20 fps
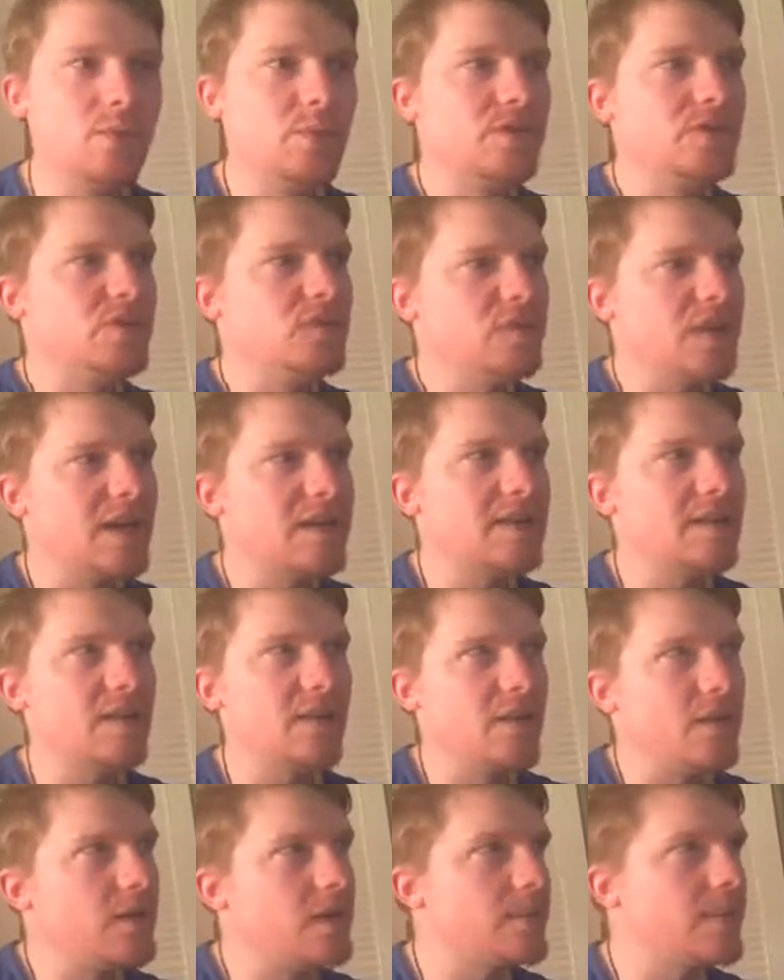Or would you
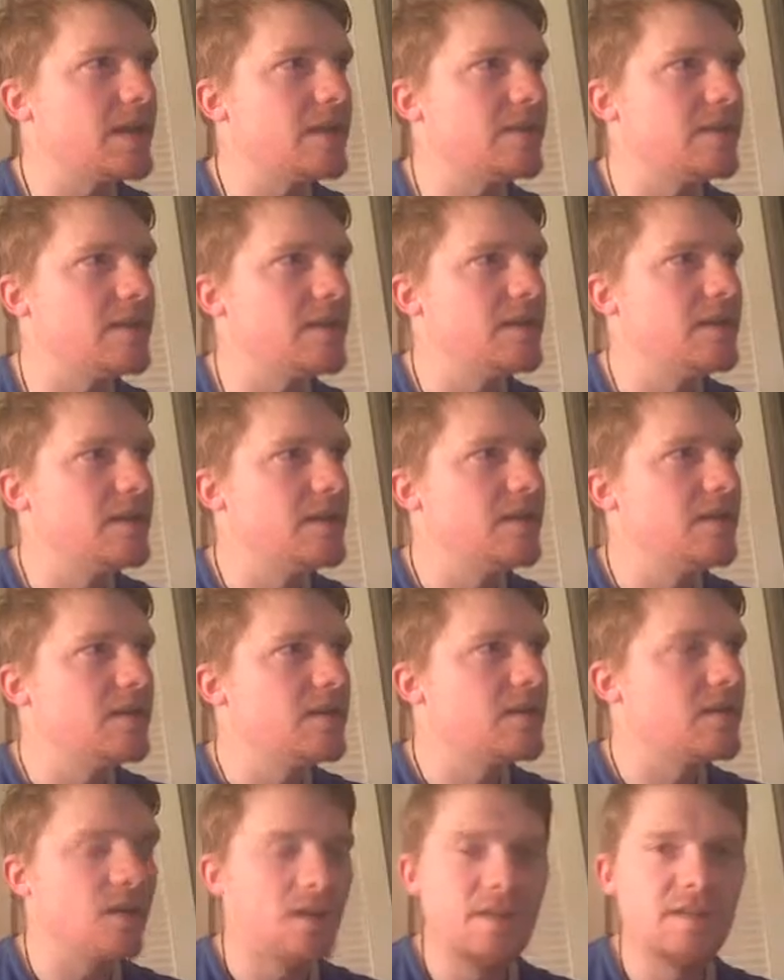rather learn about the
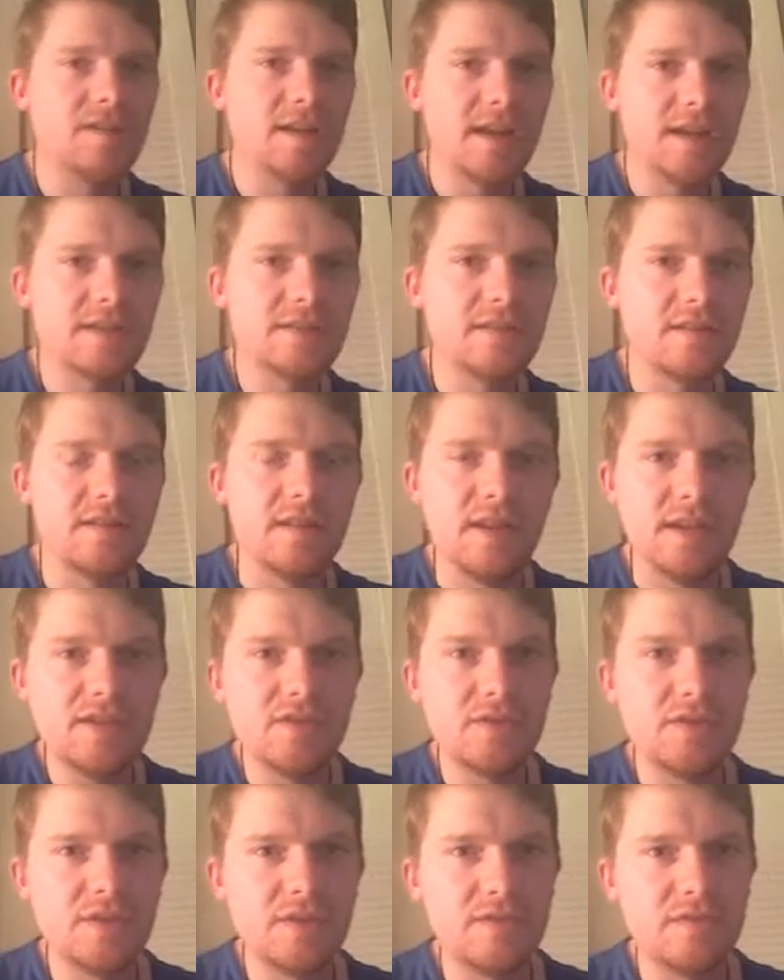context and
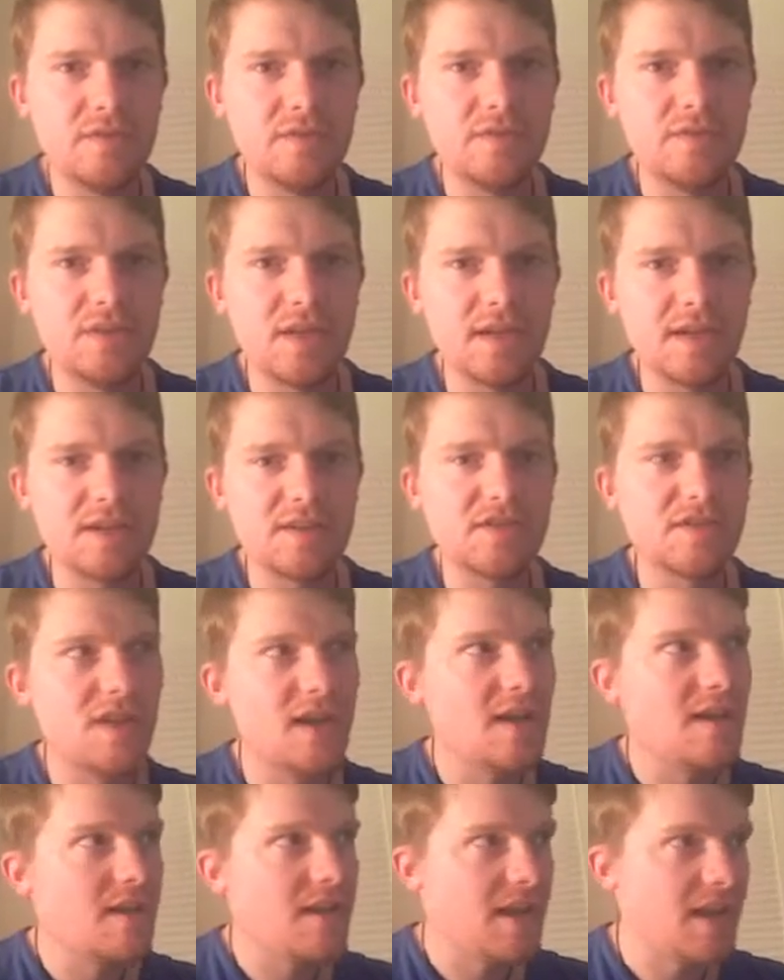the history of
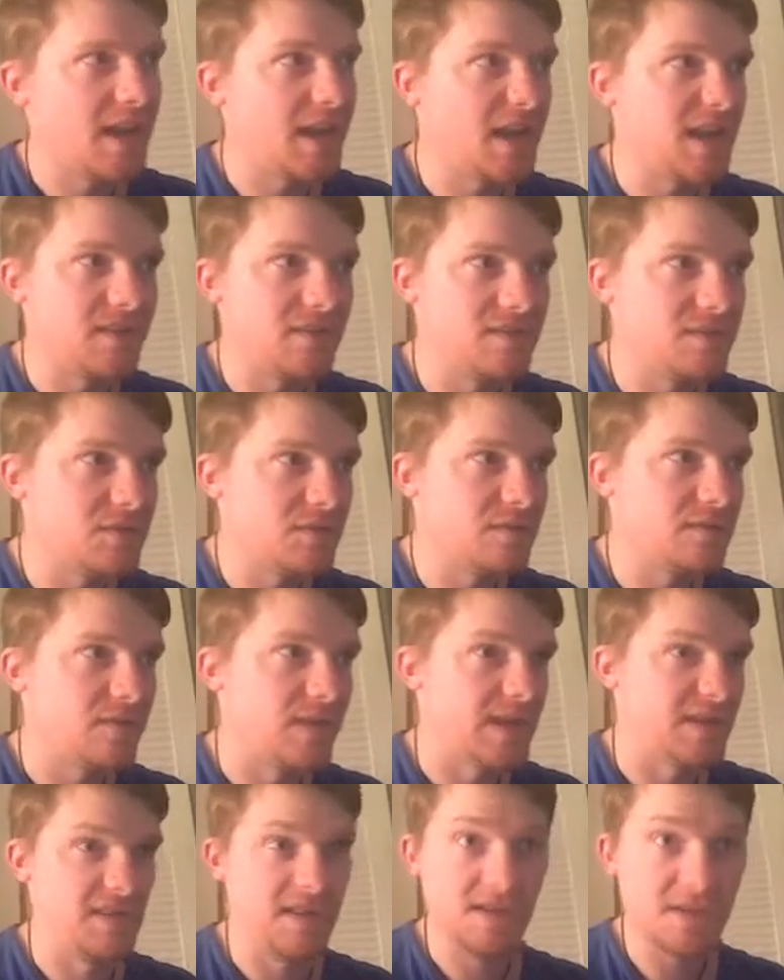eugenics and
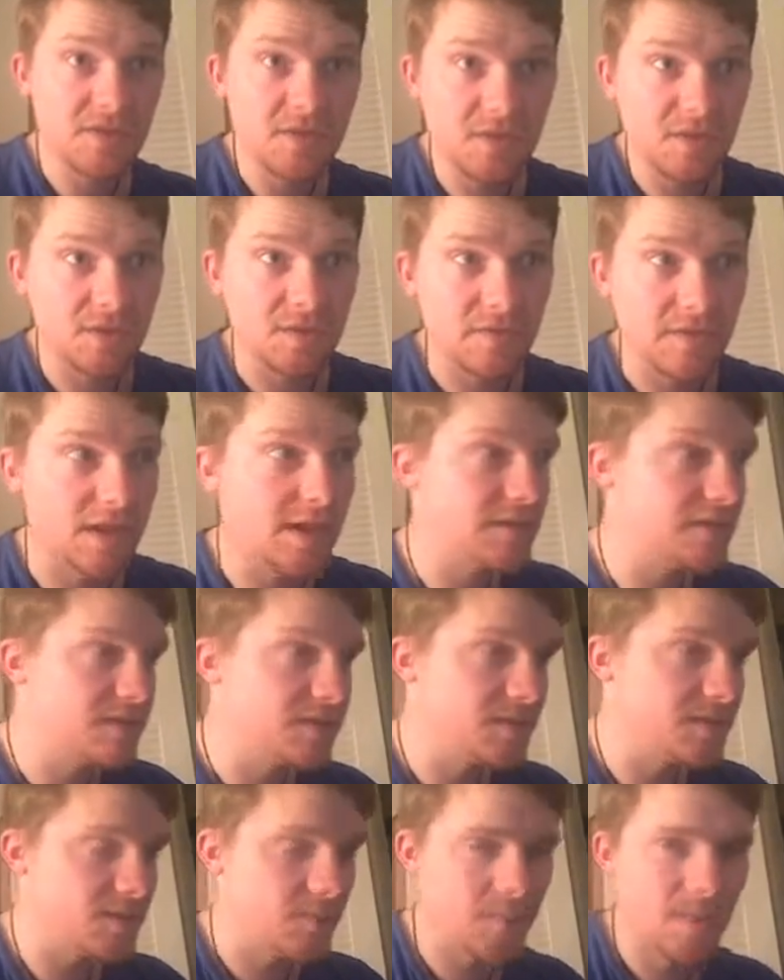sort of like the history of
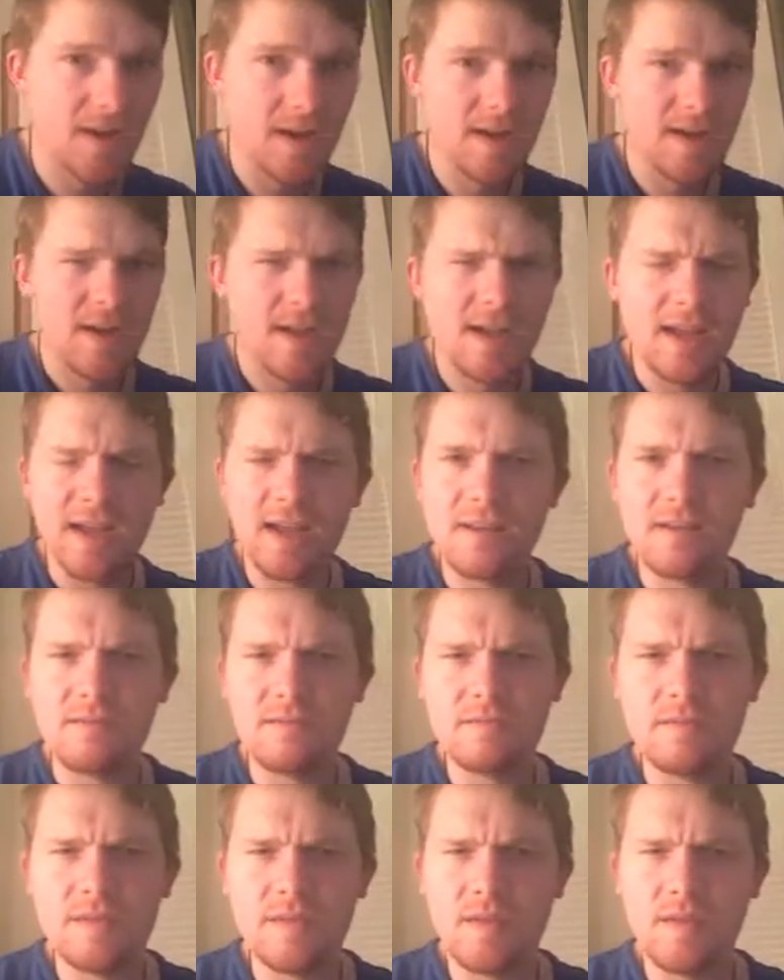Nazism
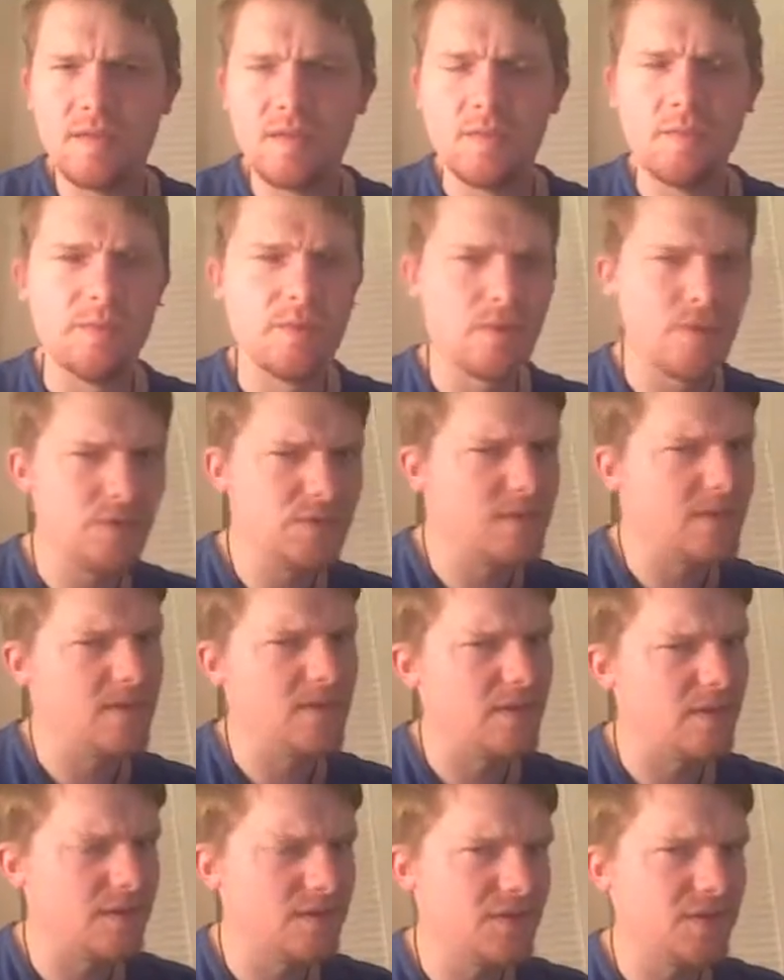and the
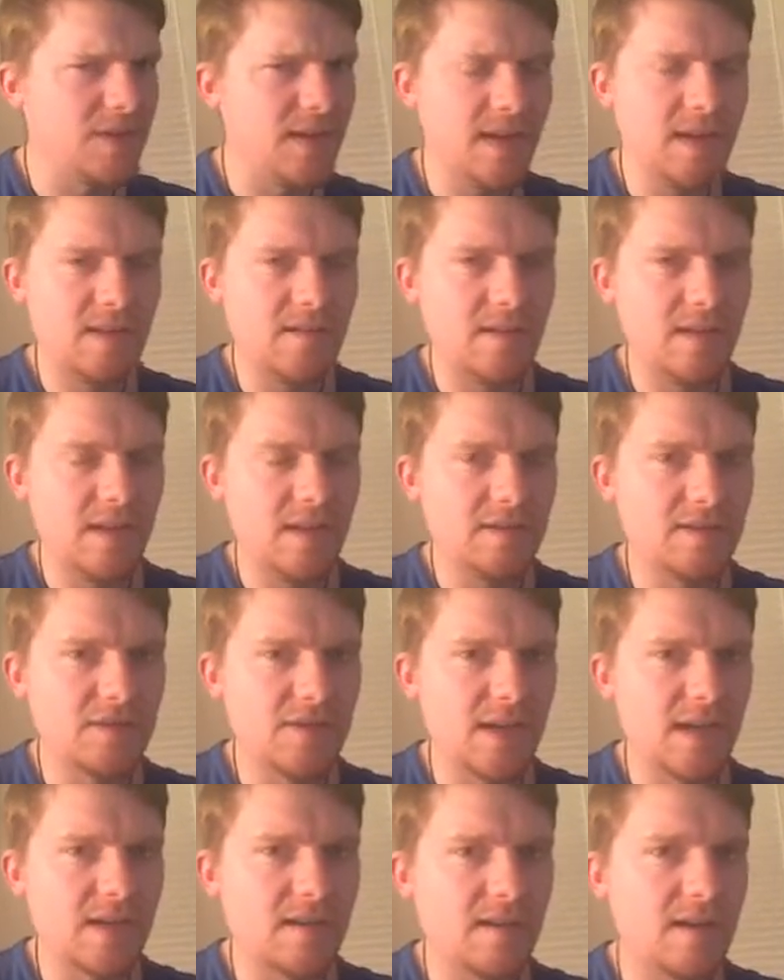pros and cons on
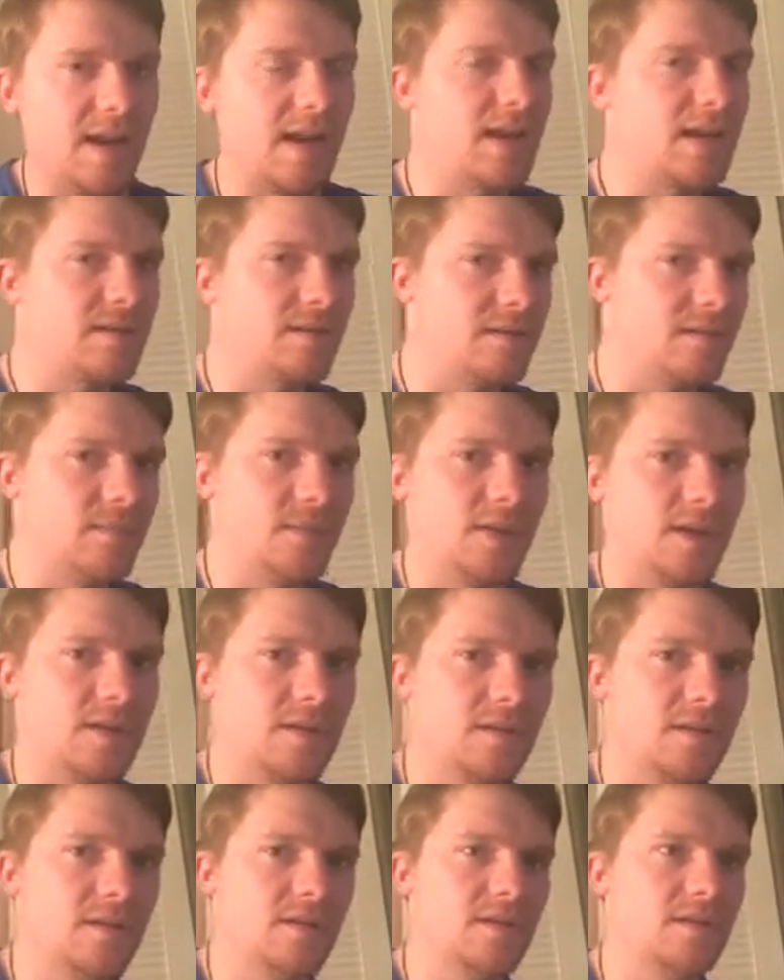either side in an
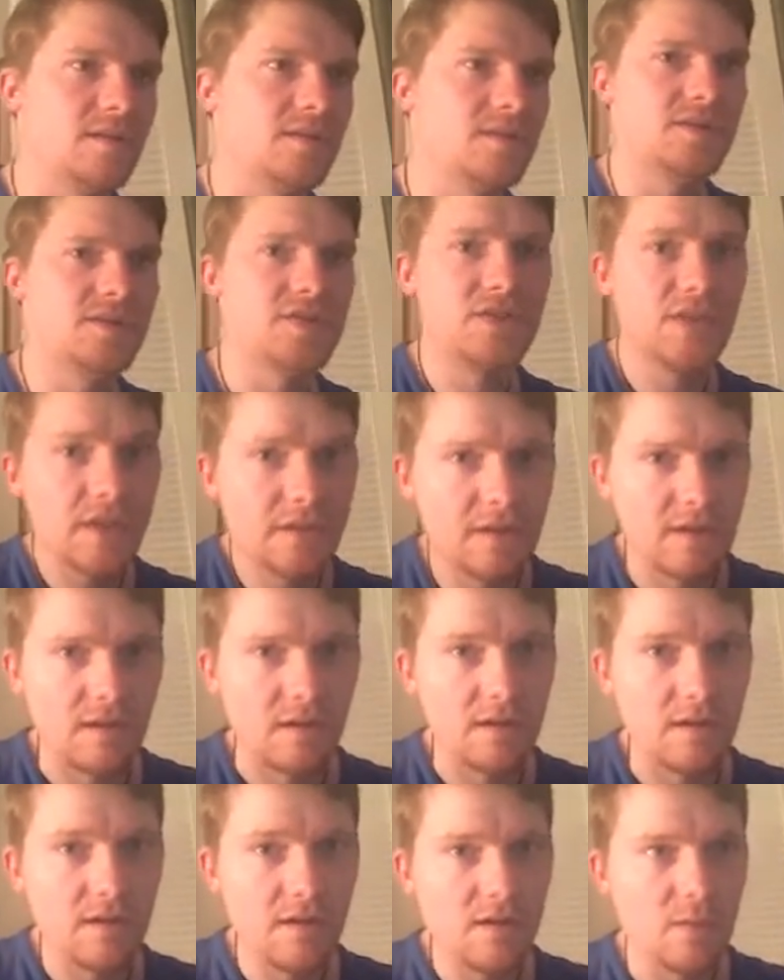academic
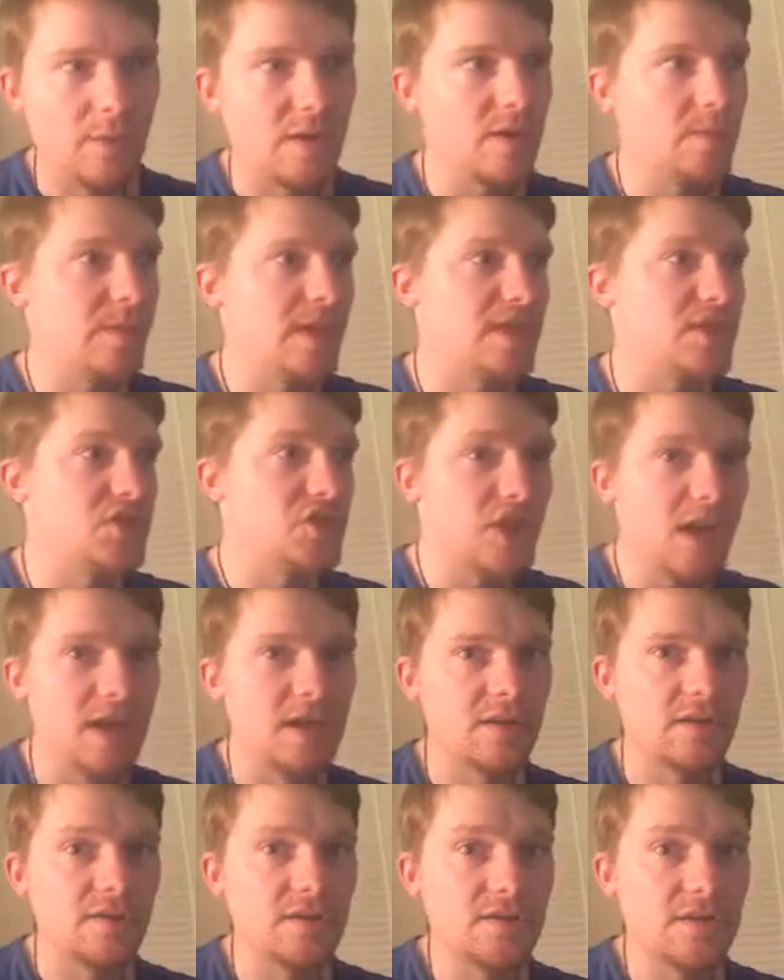setting where you're being
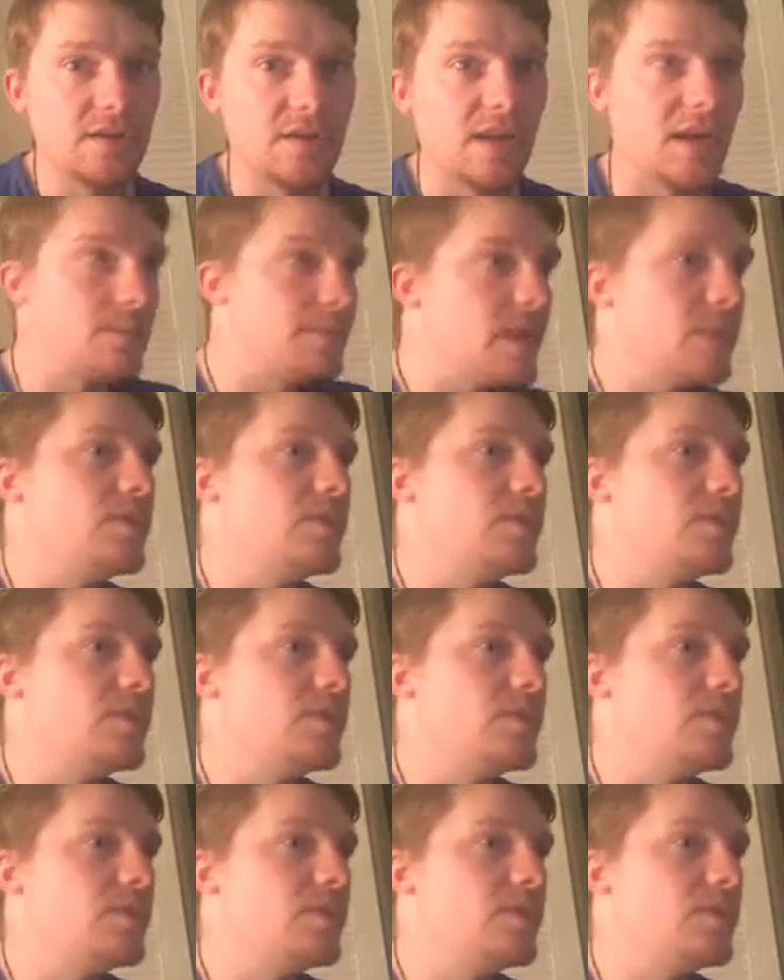challenged?